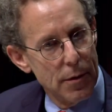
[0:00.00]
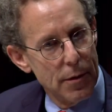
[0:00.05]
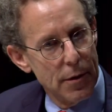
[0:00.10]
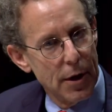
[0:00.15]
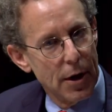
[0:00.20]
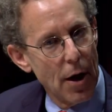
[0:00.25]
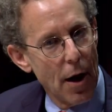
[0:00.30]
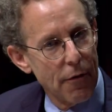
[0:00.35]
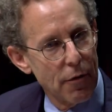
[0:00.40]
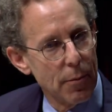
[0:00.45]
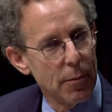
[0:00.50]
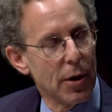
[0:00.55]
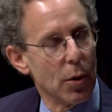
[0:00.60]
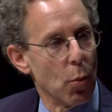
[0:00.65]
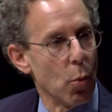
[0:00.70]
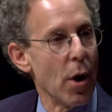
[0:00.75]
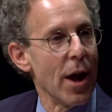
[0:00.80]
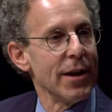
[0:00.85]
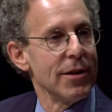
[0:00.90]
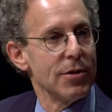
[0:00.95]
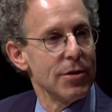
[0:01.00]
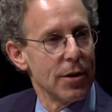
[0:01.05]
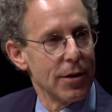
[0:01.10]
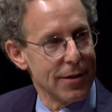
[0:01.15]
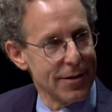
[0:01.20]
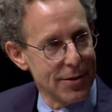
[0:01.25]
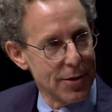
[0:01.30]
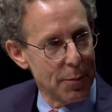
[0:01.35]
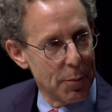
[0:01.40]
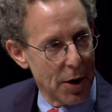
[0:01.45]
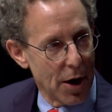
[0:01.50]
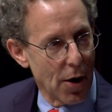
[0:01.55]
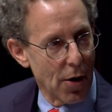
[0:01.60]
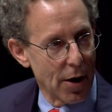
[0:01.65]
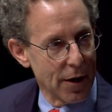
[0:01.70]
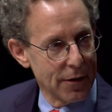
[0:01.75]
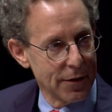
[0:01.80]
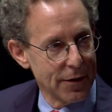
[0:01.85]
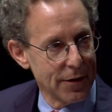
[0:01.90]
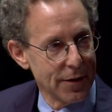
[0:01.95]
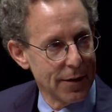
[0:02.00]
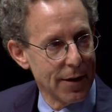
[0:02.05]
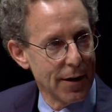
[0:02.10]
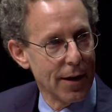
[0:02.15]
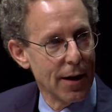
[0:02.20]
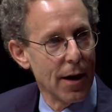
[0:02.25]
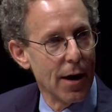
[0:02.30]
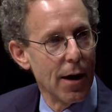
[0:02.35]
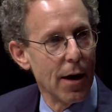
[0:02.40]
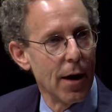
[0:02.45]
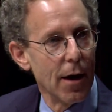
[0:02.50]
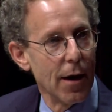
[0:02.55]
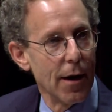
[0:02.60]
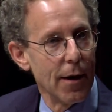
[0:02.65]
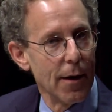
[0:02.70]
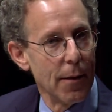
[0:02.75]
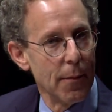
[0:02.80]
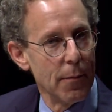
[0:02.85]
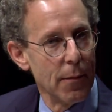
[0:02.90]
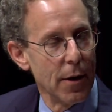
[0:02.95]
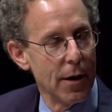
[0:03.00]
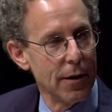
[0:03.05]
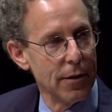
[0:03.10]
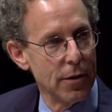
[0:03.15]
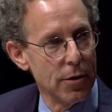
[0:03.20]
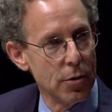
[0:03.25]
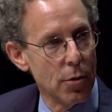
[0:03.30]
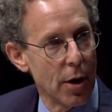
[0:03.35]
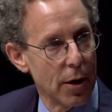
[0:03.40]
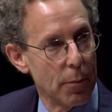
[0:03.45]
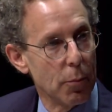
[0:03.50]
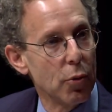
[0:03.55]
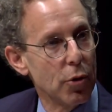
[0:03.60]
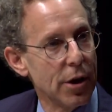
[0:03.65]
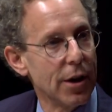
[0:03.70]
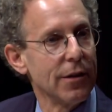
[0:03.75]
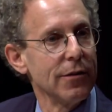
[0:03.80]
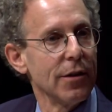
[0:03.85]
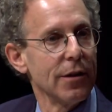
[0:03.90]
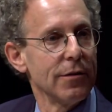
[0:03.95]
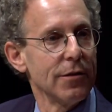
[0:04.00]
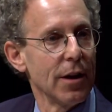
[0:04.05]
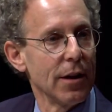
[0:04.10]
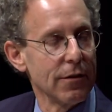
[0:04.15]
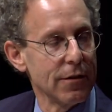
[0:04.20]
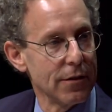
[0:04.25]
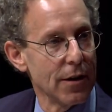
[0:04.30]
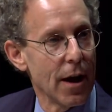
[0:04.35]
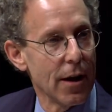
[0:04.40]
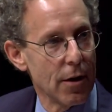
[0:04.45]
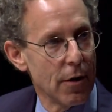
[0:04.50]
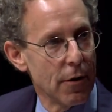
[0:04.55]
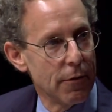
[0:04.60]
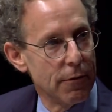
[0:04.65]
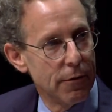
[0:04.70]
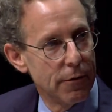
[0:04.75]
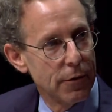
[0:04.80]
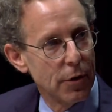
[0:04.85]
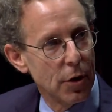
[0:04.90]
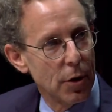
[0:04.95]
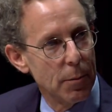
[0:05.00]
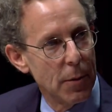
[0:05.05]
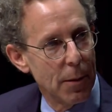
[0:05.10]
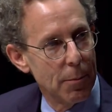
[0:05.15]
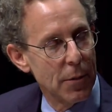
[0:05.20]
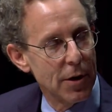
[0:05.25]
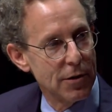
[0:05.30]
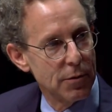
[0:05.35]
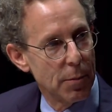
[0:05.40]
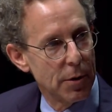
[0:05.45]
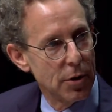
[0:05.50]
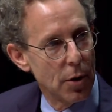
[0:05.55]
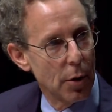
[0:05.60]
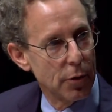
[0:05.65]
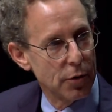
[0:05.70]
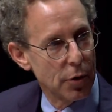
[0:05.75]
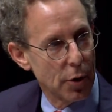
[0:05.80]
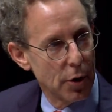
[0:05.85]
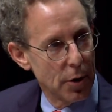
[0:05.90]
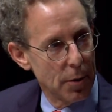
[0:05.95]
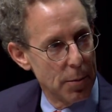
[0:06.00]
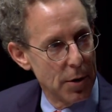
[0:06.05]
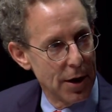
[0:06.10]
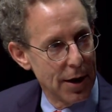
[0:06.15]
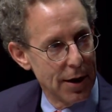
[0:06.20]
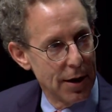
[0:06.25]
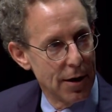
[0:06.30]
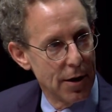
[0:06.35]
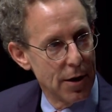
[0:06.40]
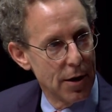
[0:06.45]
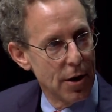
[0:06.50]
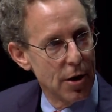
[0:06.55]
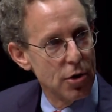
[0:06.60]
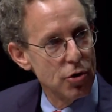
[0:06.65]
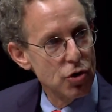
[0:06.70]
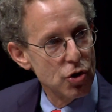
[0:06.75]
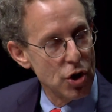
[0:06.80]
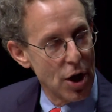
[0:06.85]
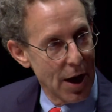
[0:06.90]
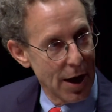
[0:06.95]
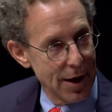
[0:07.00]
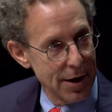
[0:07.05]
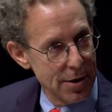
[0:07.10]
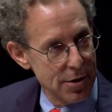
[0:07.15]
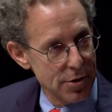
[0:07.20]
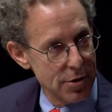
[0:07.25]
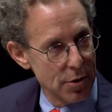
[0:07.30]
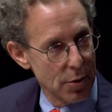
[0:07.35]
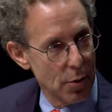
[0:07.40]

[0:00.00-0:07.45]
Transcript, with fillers: the government went to Paris. You had a pre-existing set of commitments, but those are going to be changed,